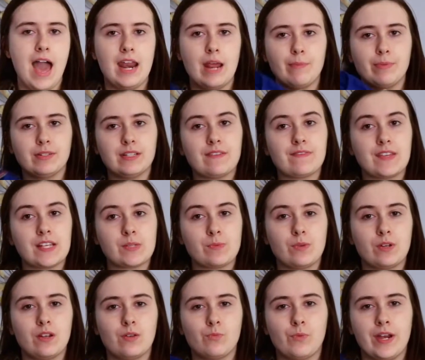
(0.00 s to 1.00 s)
And I believe this
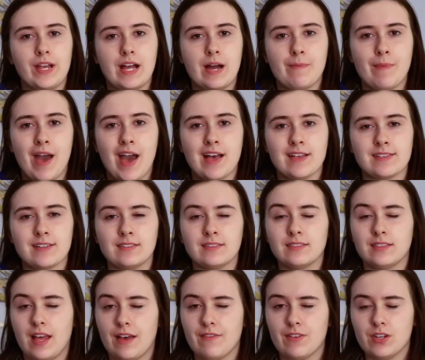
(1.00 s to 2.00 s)
one rang up as
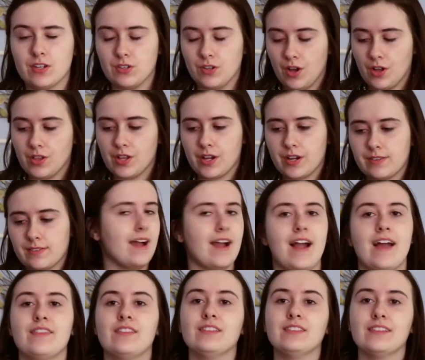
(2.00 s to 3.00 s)
eleven dollars.
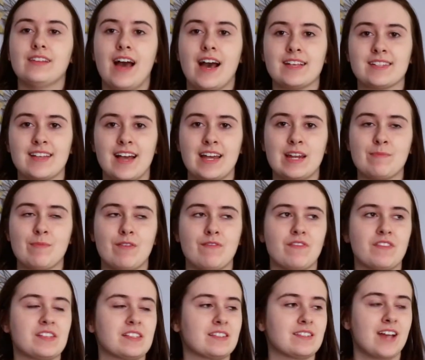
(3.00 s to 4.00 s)
And the last item of
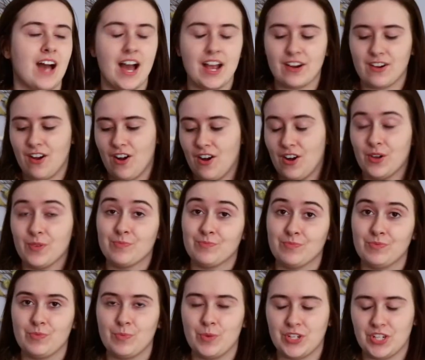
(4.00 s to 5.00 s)
this entire haul,
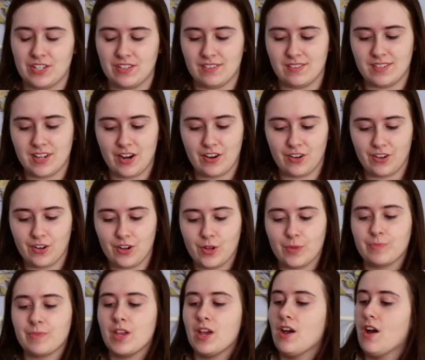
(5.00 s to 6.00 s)
which is hysterical,
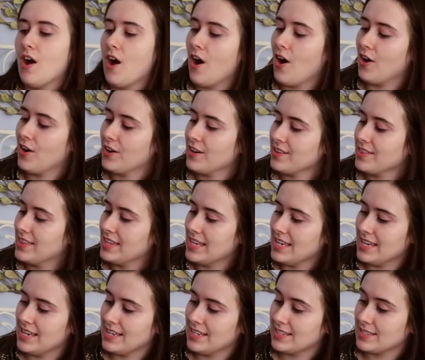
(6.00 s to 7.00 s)
are
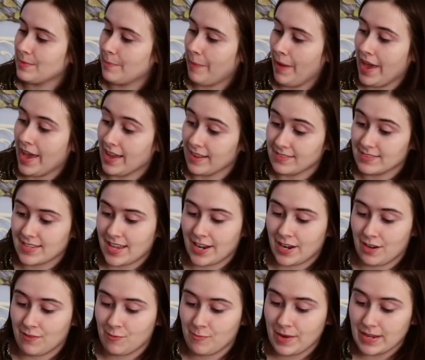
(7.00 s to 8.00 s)
these pants I
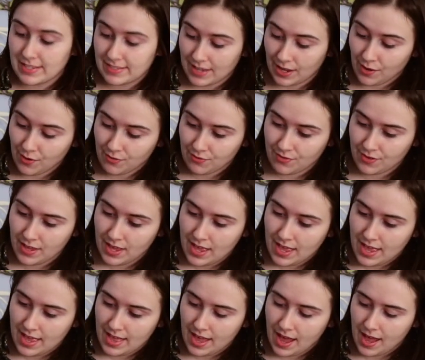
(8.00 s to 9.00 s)
got for myself.
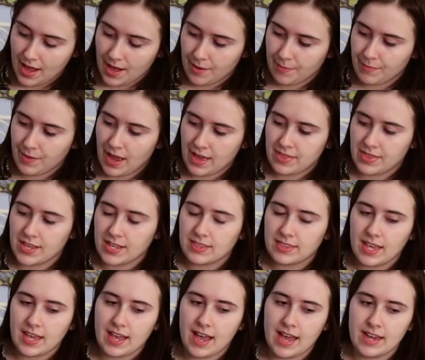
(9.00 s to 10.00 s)
Um, I think
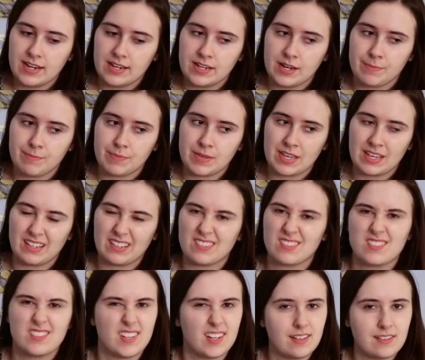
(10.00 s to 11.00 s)
they ended up being
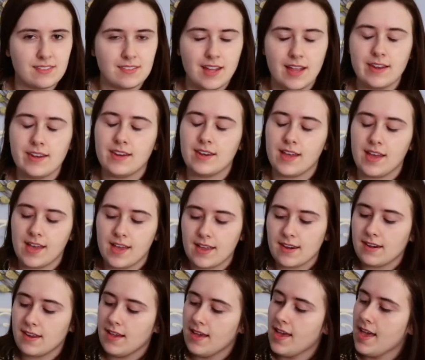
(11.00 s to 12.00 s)
six
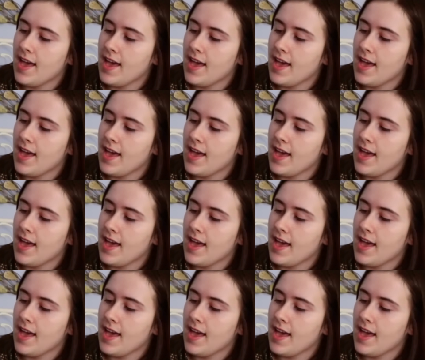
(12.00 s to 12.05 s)
ninety-nine,